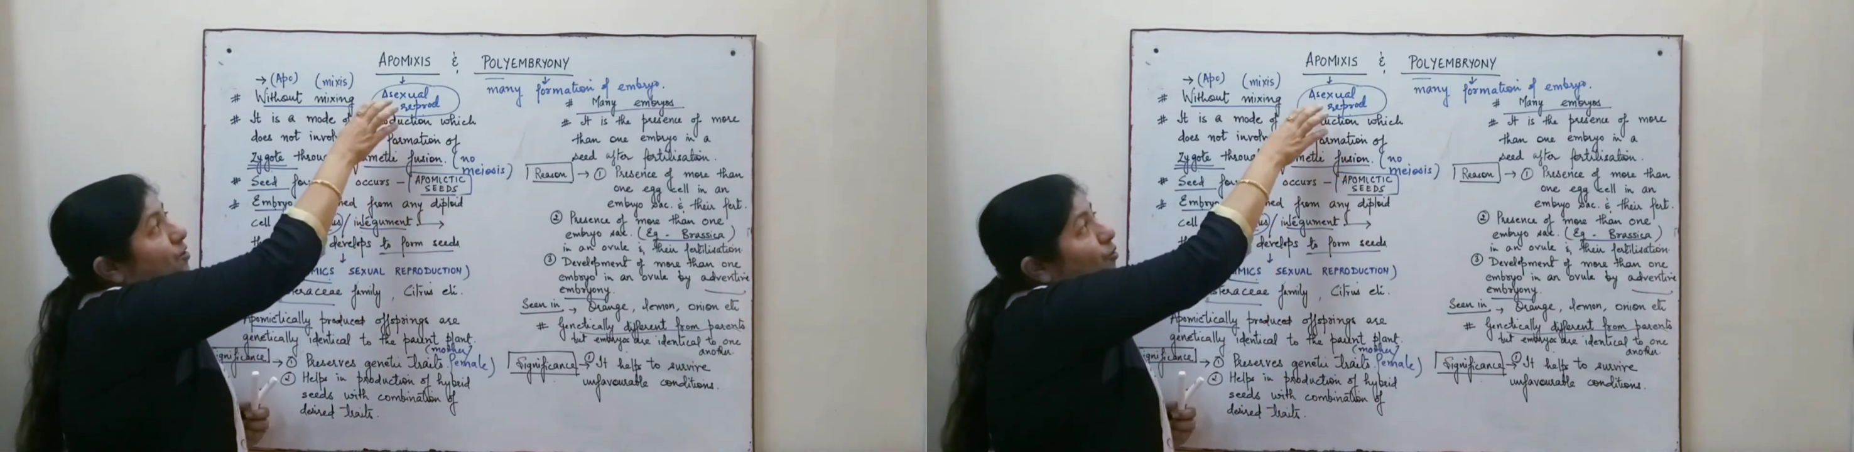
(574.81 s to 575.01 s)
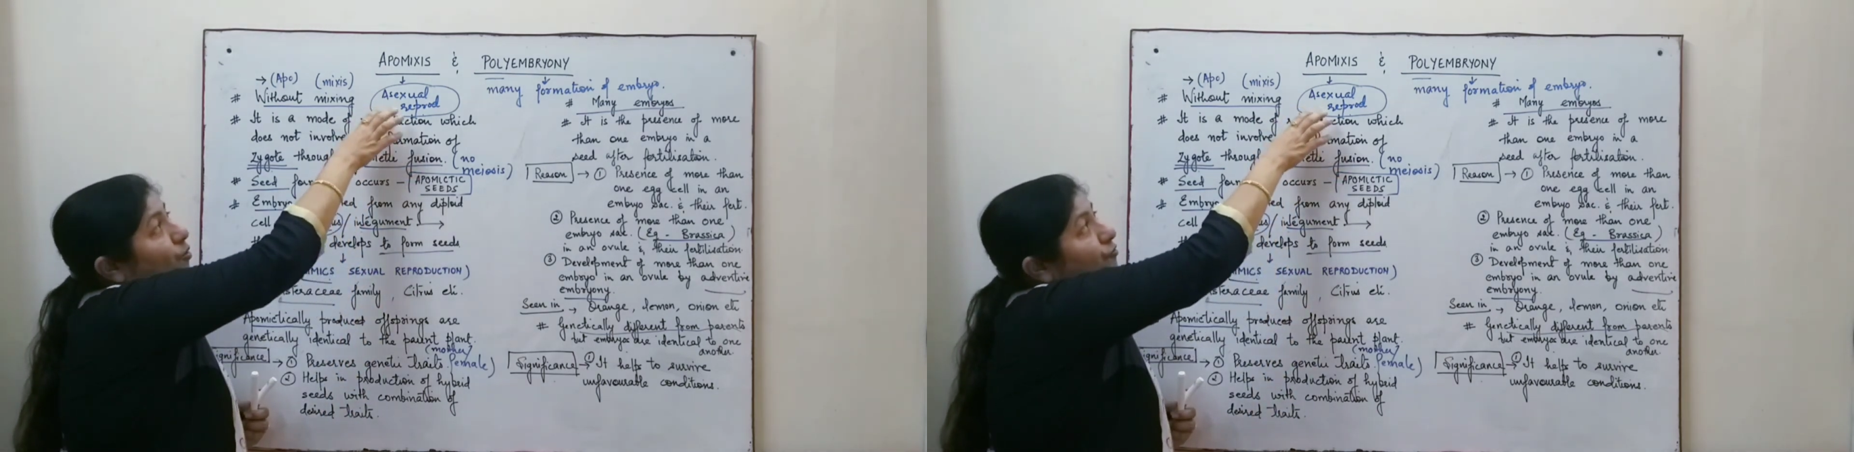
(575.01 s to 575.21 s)

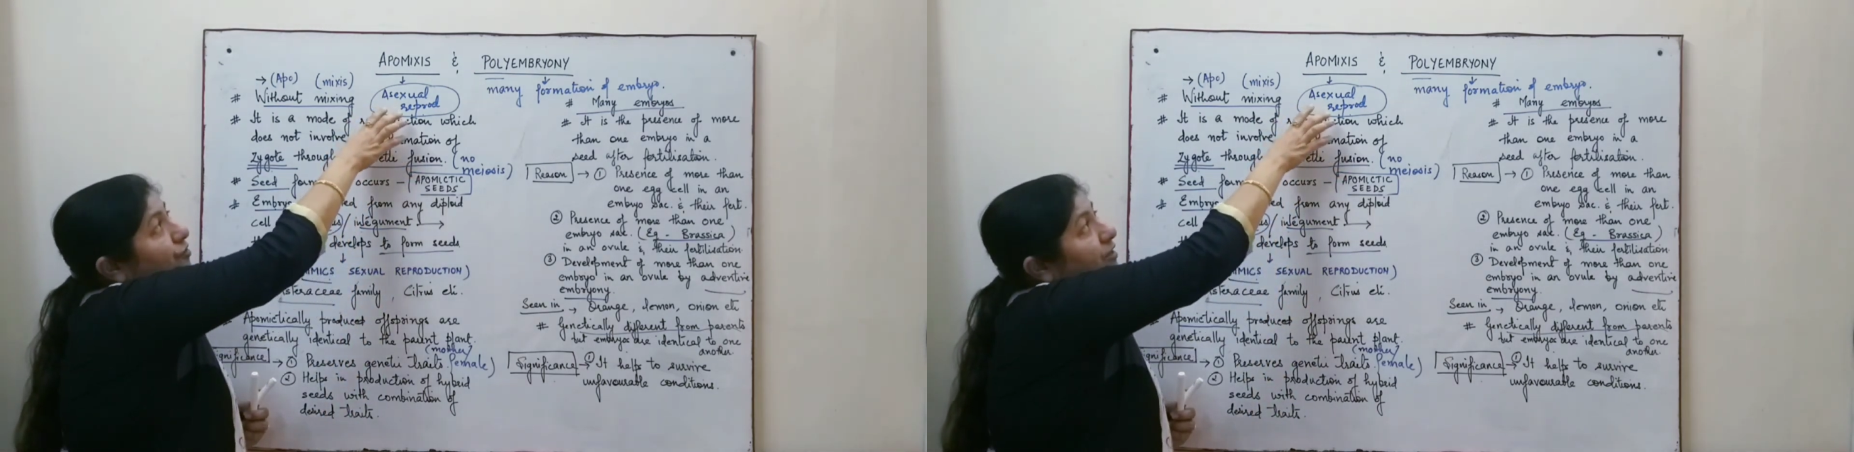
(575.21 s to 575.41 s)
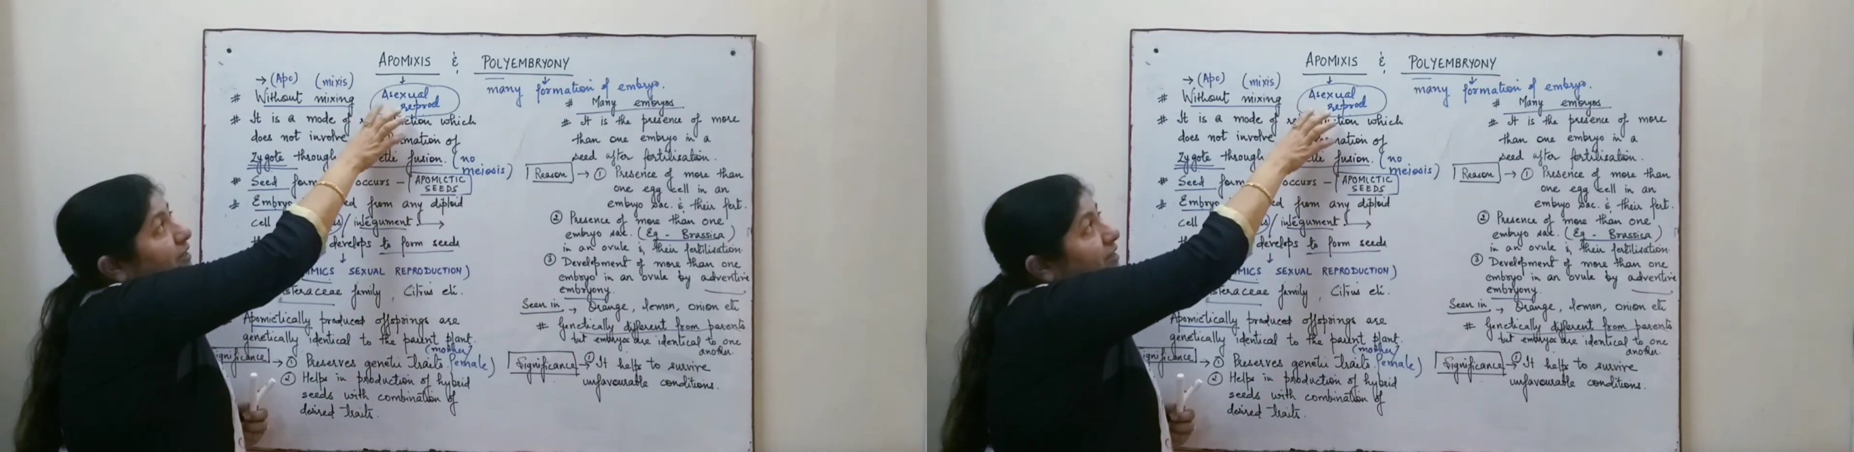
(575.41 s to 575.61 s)

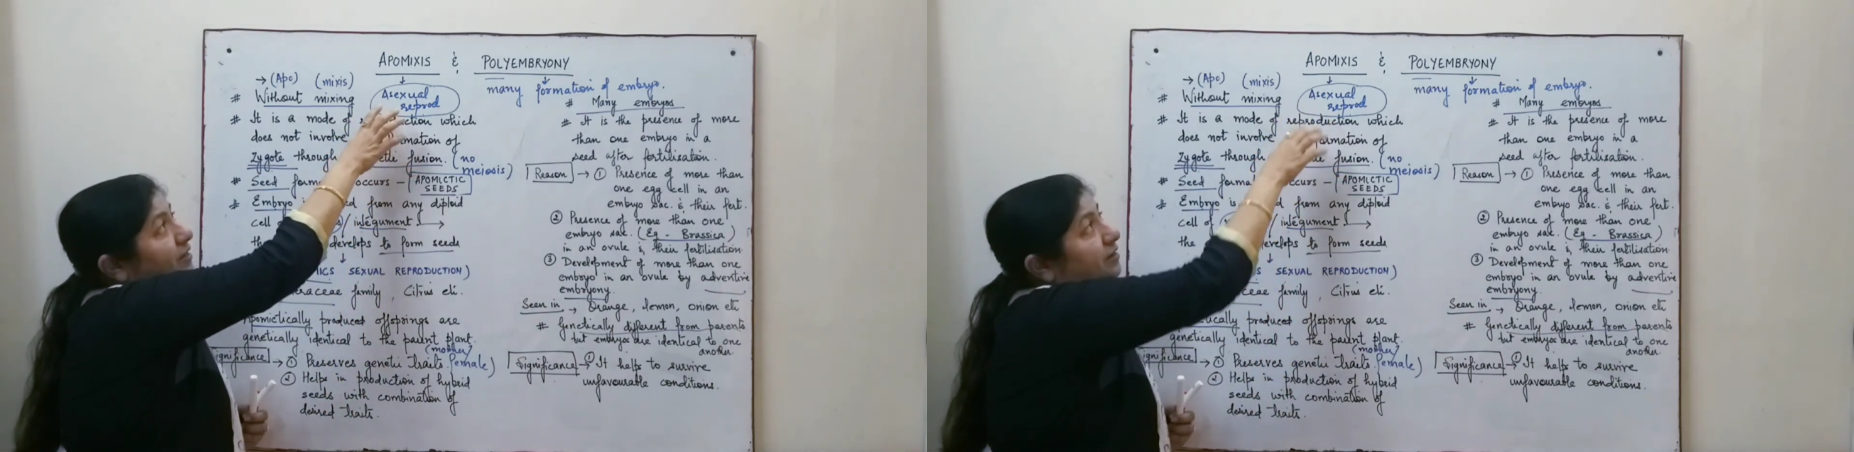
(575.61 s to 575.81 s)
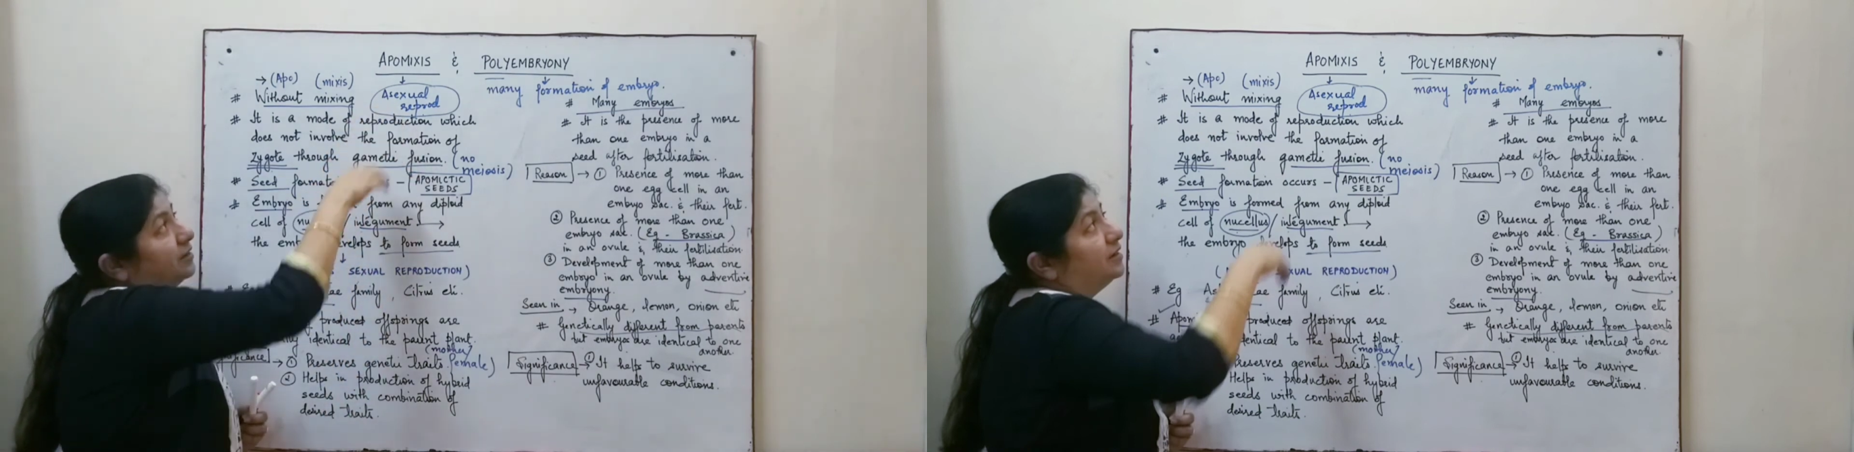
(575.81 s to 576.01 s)
over
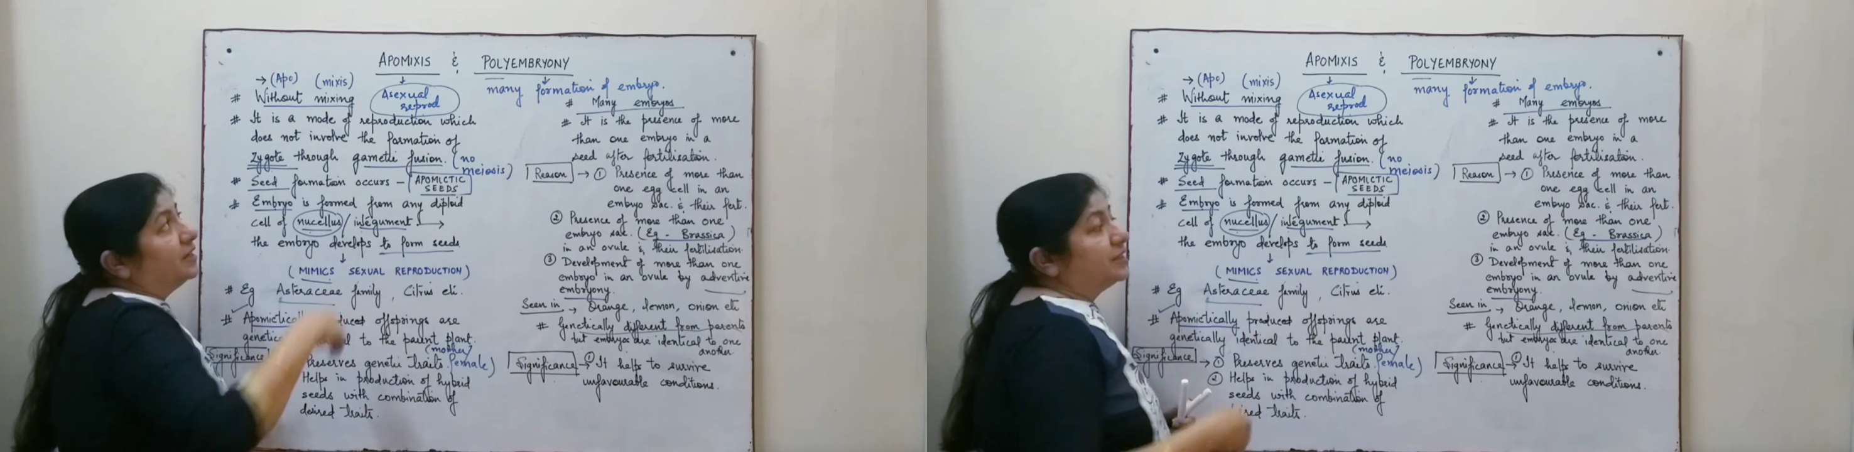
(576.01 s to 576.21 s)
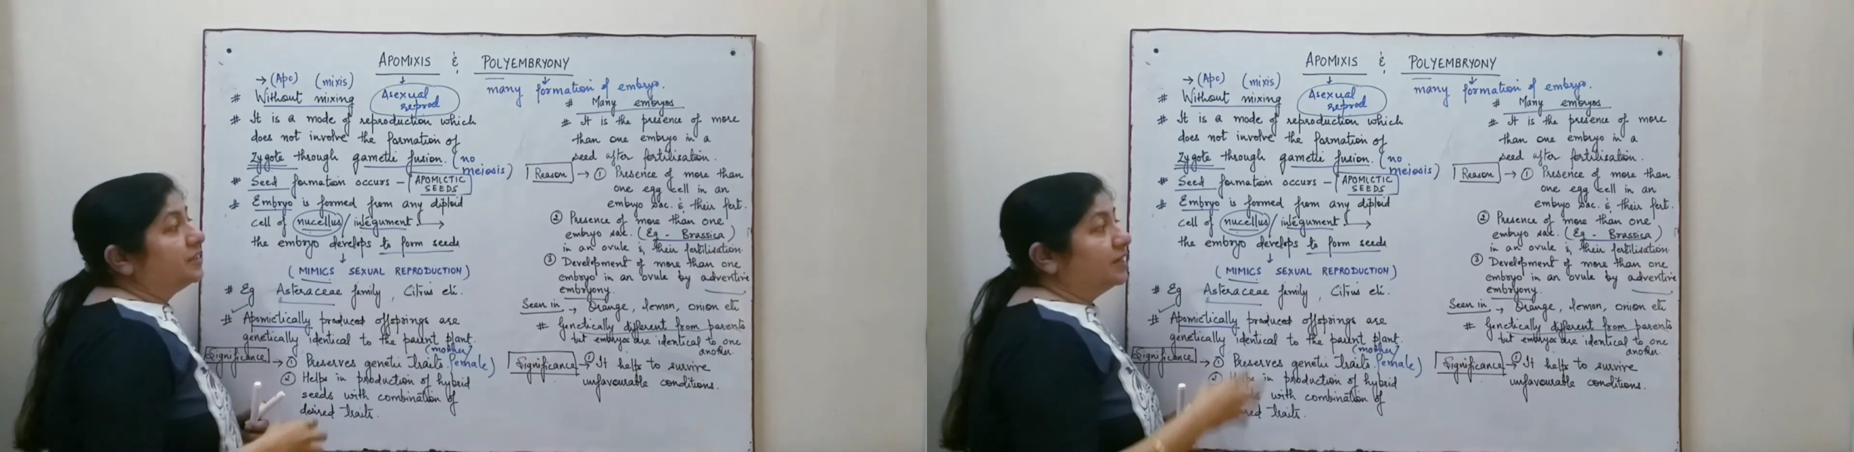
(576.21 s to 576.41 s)
here
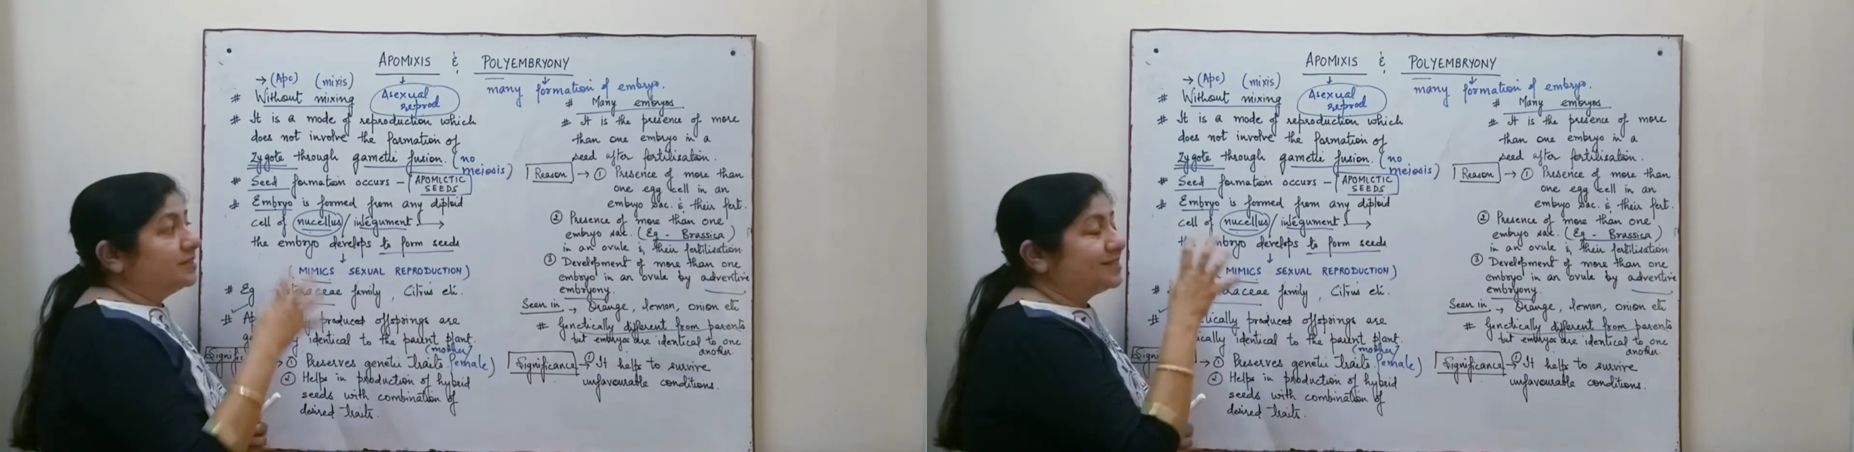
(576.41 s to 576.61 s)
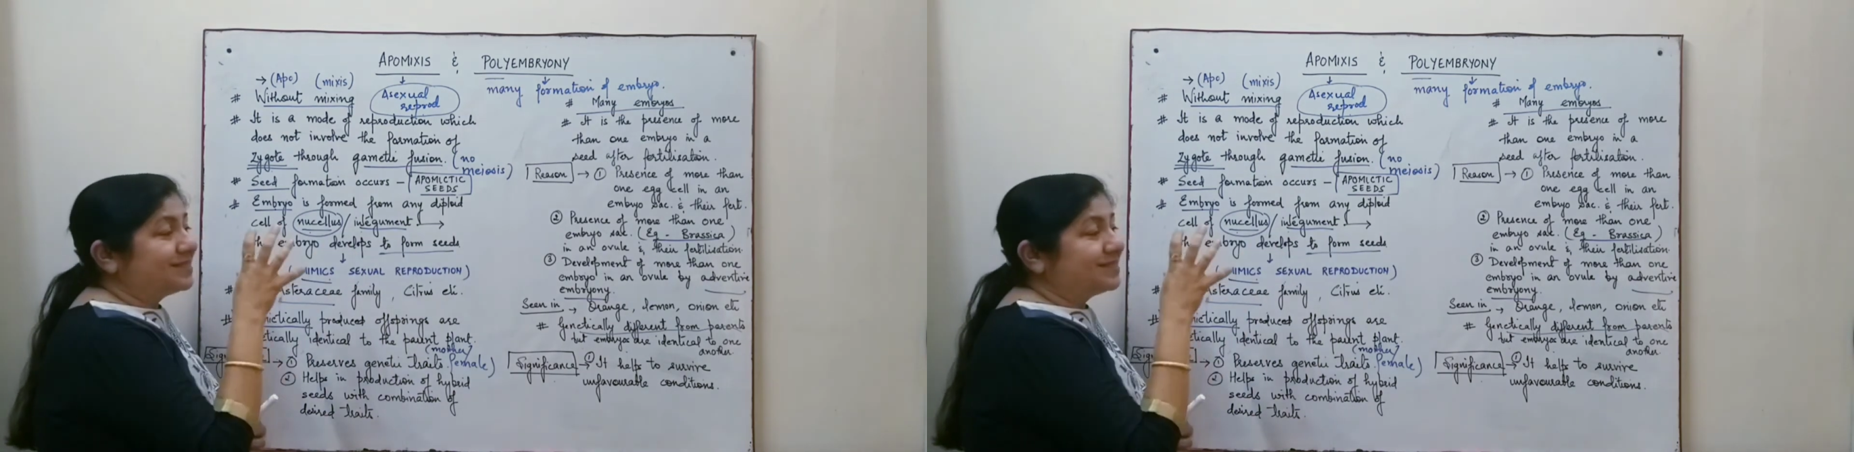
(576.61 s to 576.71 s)
the,